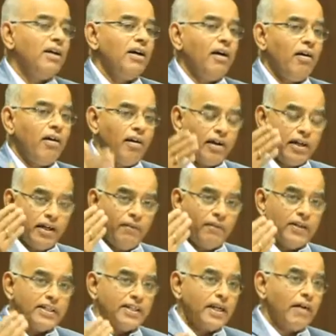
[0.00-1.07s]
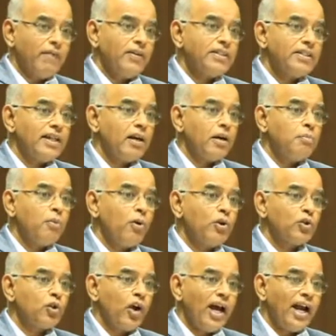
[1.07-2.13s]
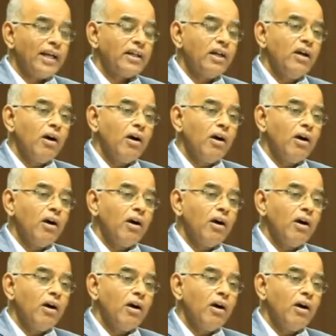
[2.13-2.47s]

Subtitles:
or if it is an offence under POCSO Act,